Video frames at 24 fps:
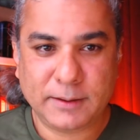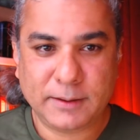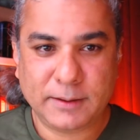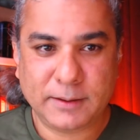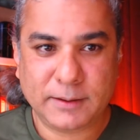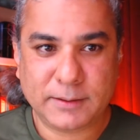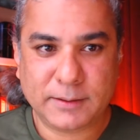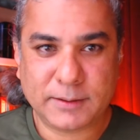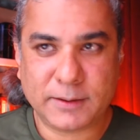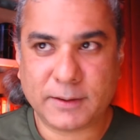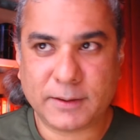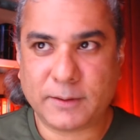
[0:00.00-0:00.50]

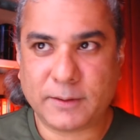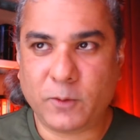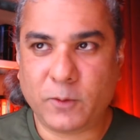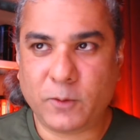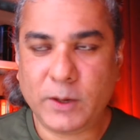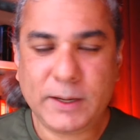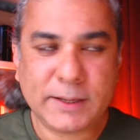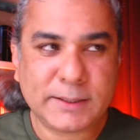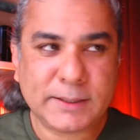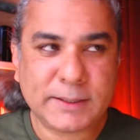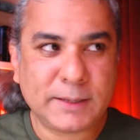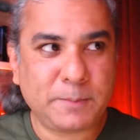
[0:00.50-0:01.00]
So
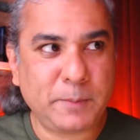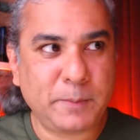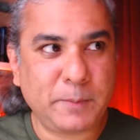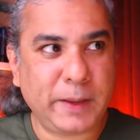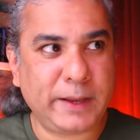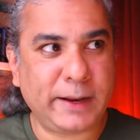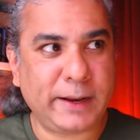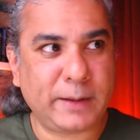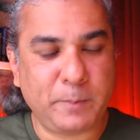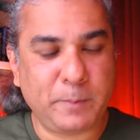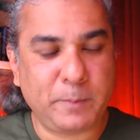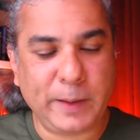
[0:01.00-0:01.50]
what does it
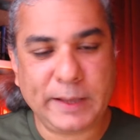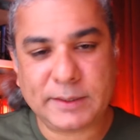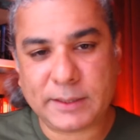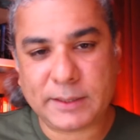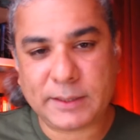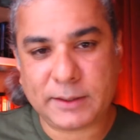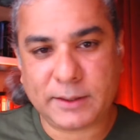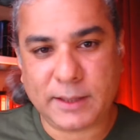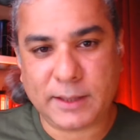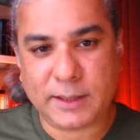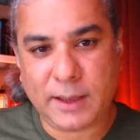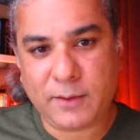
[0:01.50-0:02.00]
mean? It means
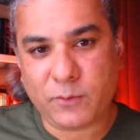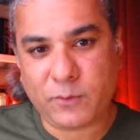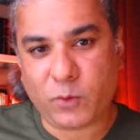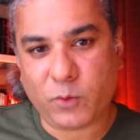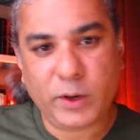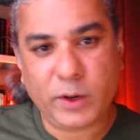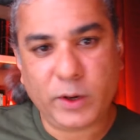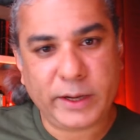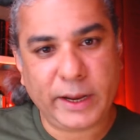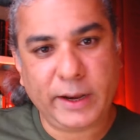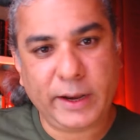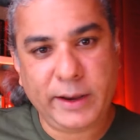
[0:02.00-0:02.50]
that they
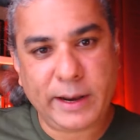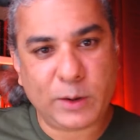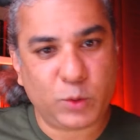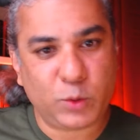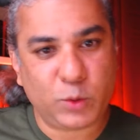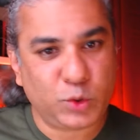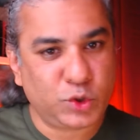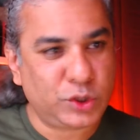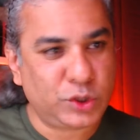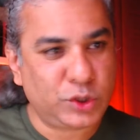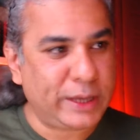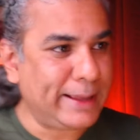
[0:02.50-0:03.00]
want India to
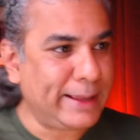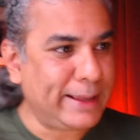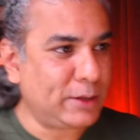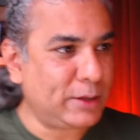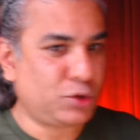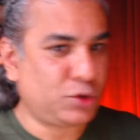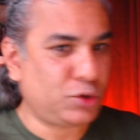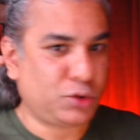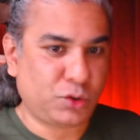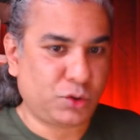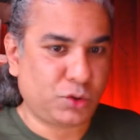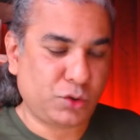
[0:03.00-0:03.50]

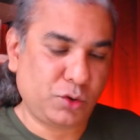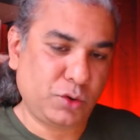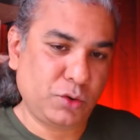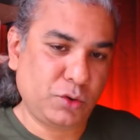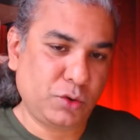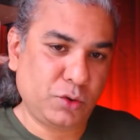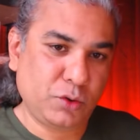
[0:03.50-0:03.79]
change